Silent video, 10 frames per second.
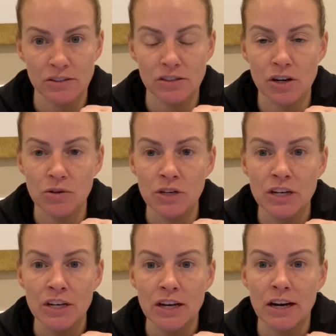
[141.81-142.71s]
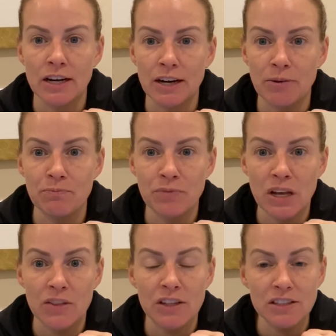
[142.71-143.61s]
So um,
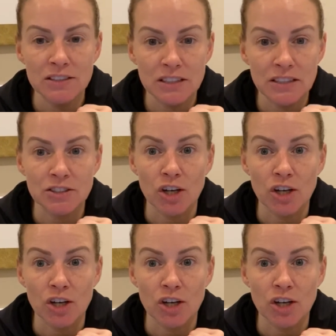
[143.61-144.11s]
this is